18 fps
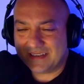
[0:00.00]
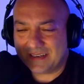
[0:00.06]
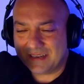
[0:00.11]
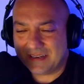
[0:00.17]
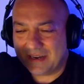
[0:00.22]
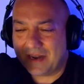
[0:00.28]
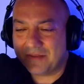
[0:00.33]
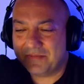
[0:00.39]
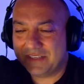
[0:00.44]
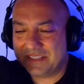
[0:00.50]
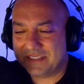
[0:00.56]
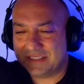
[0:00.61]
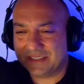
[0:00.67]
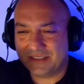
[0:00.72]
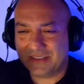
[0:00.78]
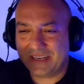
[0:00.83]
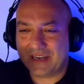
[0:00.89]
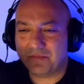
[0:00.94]

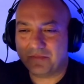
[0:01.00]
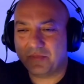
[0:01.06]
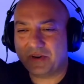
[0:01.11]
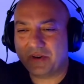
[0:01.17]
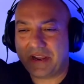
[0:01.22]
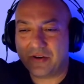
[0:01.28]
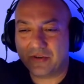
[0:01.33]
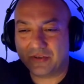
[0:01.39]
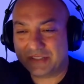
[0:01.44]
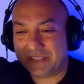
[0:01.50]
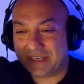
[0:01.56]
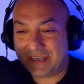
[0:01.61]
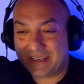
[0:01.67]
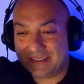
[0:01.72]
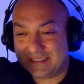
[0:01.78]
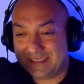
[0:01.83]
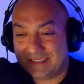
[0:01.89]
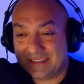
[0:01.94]
obviously you got to
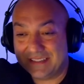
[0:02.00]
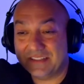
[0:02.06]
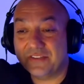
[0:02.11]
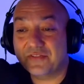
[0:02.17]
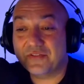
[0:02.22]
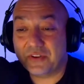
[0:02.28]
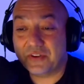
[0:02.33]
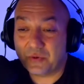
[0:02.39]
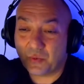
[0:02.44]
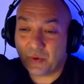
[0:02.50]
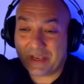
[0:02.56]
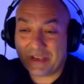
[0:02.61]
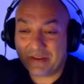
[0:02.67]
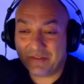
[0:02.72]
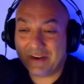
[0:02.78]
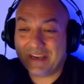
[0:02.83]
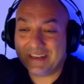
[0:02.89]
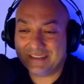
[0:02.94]
prioritize in a different
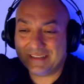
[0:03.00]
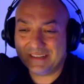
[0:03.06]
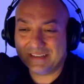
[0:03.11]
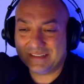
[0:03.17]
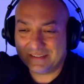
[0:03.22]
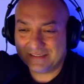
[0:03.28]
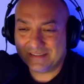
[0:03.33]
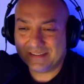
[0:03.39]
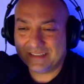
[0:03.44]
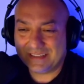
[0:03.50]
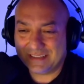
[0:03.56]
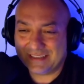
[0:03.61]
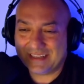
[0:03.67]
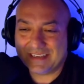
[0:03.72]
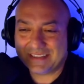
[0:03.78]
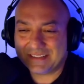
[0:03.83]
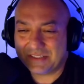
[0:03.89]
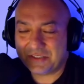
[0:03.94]
way, right, than
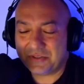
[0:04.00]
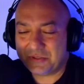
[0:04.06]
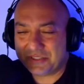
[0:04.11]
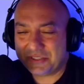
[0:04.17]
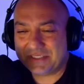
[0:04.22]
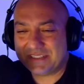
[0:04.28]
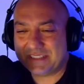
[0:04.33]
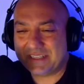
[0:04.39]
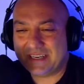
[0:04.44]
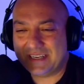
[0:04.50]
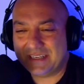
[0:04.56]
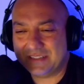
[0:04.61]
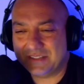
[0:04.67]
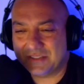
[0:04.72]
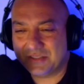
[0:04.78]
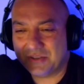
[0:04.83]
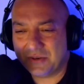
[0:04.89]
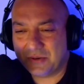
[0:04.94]
an execution
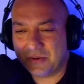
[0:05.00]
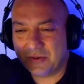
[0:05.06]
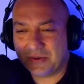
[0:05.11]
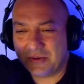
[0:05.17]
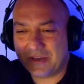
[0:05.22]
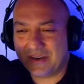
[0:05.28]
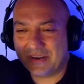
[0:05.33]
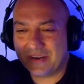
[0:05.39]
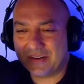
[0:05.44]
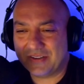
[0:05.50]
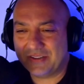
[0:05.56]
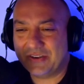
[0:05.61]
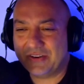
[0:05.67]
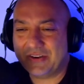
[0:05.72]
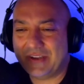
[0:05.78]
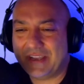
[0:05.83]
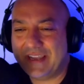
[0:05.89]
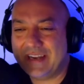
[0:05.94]
side. So are
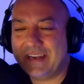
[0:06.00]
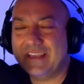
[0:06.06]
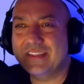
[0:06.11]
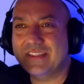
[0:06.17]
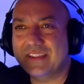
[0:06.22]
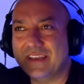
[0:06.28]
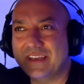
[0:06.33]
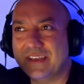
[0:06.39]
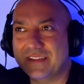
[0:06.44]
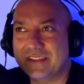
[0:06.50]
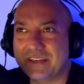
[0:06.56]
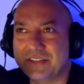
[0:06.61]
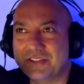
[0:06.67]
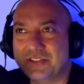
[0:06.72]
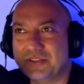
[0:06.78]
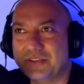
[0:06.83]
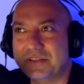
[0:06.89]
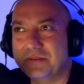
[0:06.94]
there anything
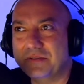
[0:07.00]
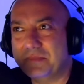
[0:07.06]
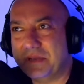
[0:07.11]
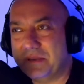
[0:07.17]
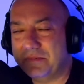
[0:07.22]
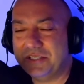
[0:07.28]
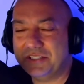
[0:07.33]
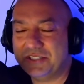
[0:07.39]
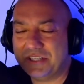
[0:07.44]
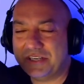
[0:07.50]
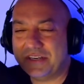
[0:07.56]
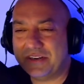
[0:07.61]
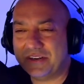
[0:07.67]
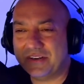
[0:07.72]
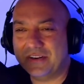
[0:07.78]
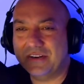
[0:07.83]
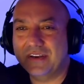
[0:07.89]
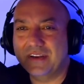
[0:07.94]
that you can maybe
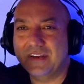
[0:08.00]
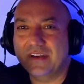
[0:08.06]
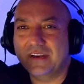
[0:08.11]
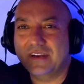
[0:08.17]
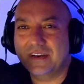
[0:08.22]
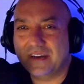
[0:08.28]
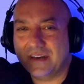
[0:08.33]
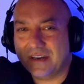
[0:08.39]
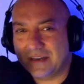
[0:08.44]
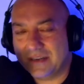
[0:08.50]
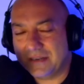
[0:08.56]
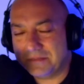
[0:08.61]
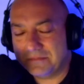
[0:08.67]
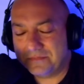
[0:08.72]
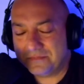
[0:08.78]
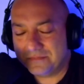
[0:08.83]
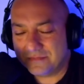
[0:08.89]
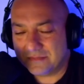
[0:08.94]
share
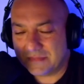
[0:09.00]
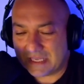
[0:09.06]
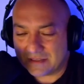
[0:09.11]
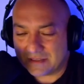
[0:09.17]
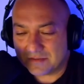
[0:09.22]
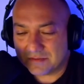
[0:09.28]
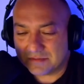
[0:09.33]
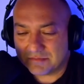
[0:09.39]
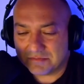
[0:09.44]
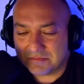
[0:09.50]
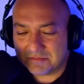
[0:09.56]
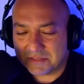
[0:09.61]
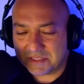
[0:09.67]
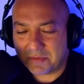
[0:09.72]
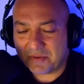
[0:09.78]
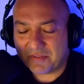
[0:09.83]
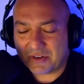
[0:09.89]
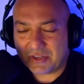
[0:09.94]
that some